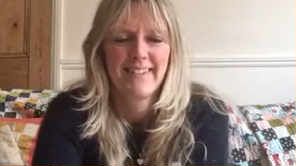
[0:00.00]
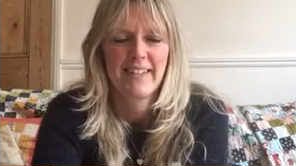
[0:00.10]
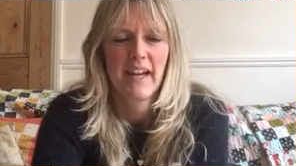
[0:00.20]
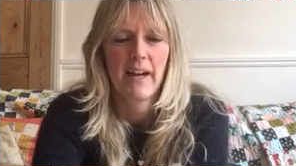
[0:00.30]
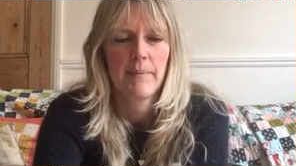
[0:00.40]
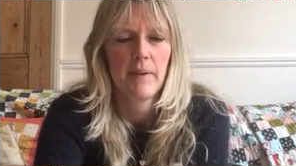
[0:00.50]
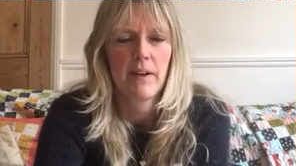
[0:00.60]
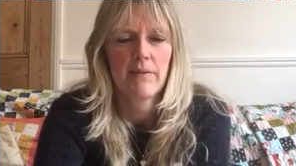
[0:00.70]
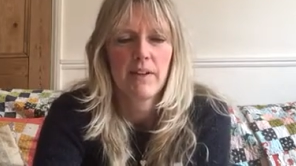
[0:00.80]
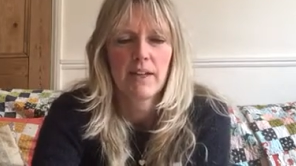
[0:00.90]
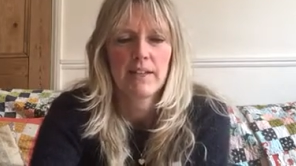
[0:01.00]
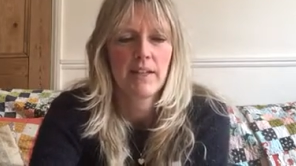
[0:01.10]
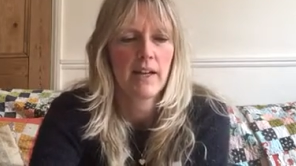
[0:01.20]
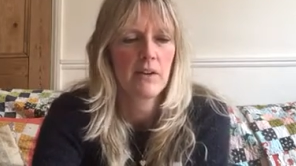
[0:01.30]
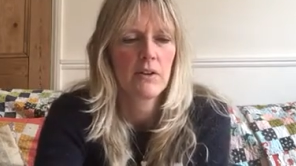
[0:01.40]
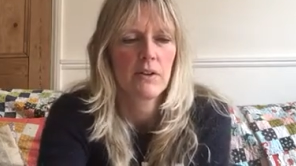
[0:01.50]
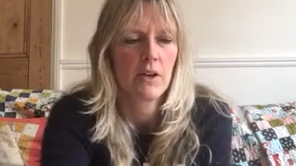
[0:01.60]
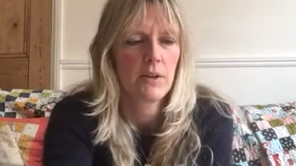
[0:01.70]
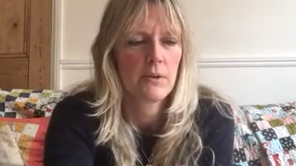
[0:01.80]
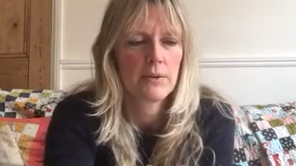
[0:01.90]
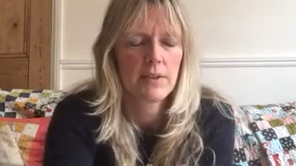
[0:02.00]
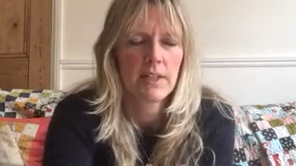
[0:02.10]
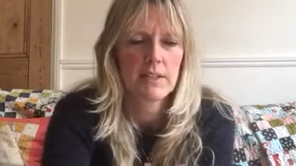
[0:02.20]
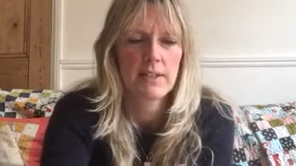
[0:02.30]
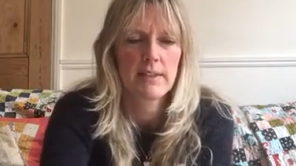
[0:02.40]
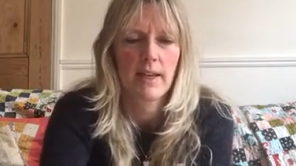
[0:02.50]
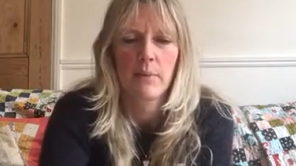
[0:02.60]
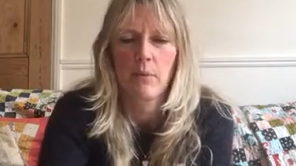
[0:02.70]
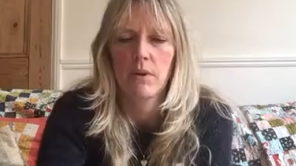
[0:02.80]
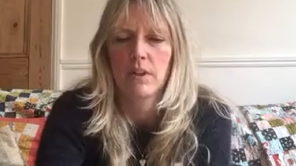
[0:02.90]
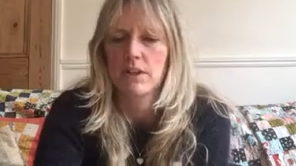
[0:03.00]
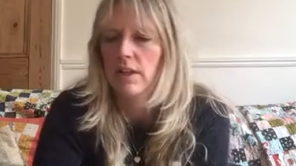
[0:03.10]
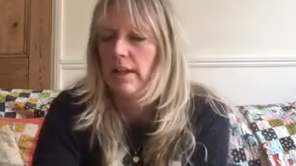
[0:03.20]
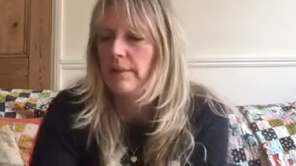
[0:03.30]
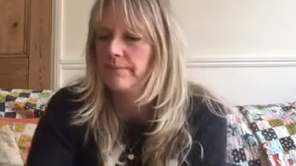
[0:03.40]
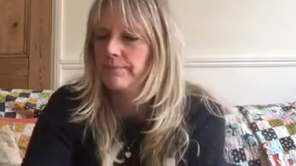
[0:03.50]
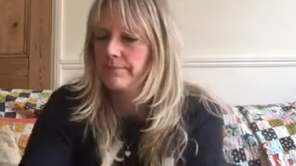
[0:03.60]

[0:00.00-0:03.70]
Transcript: Yeah, I have yet again got a cold. I think it's the same one, actually.